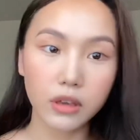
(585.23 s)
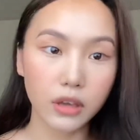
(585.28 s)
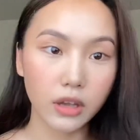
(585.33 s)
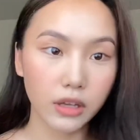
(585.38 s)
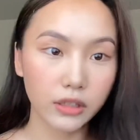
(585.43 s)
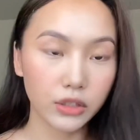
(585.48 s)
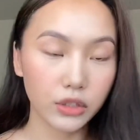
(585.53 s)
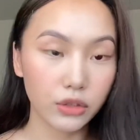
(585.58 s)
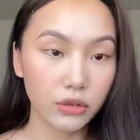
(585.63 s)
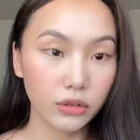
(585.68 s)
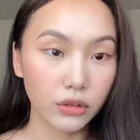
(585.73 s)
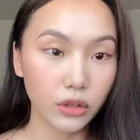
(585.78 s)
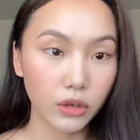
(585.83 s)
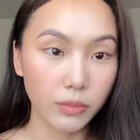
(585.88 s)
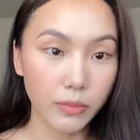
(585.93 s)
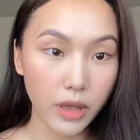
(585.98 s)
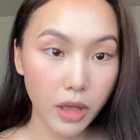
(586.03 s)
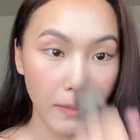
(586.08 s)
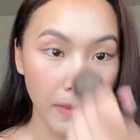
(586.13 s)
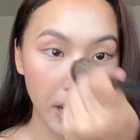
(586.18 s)
Do a little bit
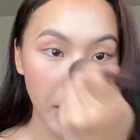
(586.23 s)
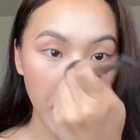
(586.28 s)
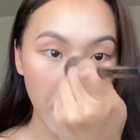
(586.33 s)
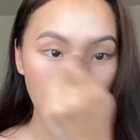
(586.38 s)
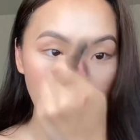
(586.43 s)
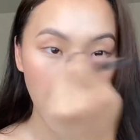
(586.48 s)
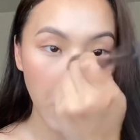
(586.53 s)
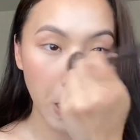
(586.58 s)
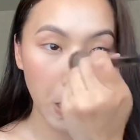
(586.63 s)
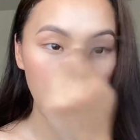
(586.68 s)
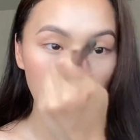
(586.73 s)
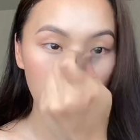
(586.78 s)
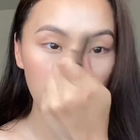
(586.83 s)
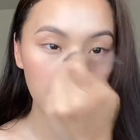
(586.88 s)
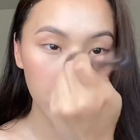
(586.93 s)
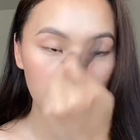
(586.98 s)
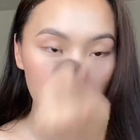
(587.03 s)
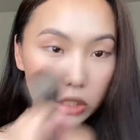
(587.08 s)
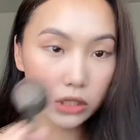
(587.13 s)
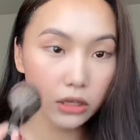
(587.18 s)
on my
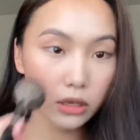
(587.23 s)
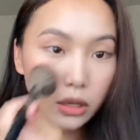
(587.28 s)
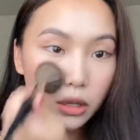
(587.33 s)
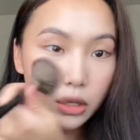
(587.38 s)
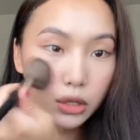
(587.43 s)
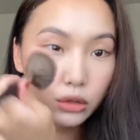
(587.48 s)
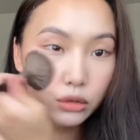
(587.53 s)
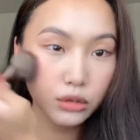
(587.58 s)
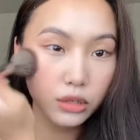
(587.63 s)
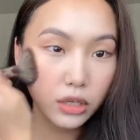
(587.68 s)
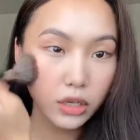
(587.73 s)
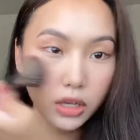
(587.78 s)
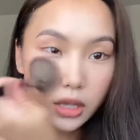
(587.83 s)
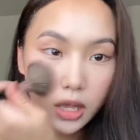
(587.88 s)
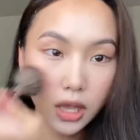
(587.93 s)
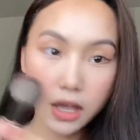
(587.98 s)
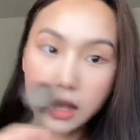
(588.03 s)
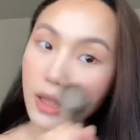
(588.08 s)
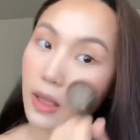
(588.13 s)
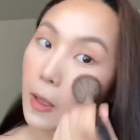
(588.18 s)
nose
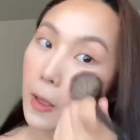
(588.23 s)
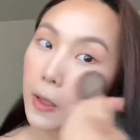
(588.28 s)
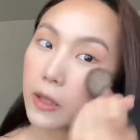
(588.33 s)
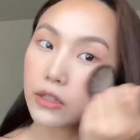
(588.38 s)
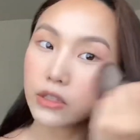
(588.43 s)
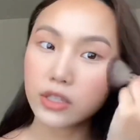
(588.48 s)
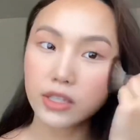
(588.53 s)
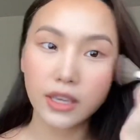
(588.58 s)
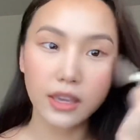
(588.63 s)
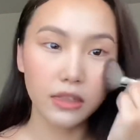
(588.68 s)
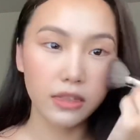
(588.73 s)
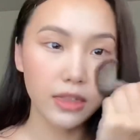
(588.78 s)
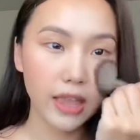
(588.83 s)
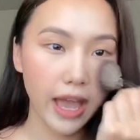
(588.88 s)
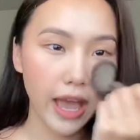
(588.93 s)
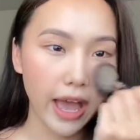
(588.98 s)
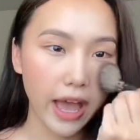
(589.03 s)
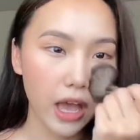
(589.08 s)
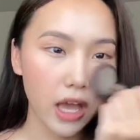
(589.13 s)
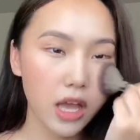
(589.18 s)
to get
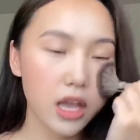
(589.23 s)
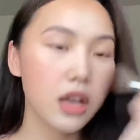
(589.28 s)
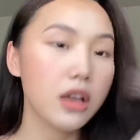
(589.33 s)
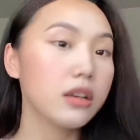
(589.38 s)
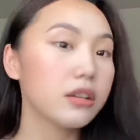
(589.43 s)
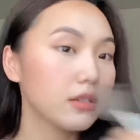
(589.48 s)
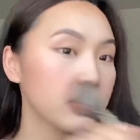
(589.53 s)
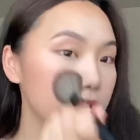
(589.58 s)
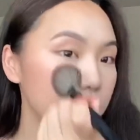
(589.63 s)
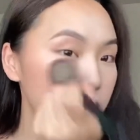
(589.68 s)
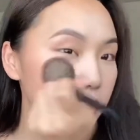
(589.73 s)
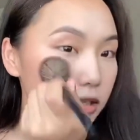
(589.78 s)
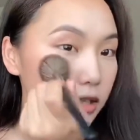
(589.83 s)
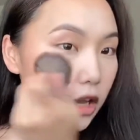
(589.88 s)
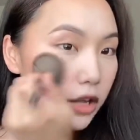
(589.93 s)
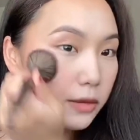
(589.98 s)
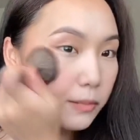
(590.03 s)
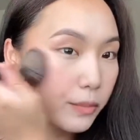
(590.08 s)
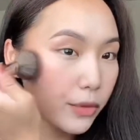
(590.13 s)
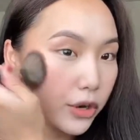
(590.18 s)
that
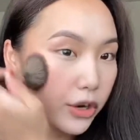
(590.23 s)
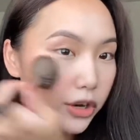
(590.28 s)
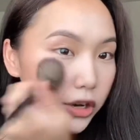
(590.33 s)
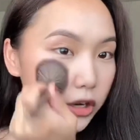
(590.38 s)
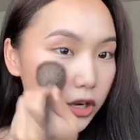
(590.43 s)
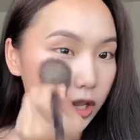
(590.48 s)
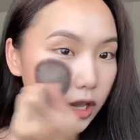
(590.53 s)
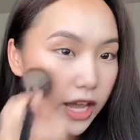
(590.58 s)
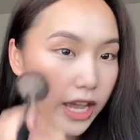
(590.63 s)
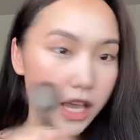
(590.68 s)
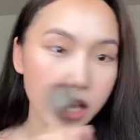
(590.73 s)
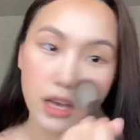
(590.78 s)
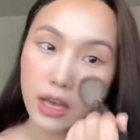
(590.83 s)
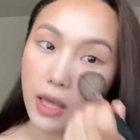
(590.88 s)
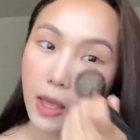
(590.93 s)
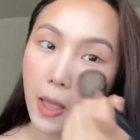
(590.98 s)
sunburn like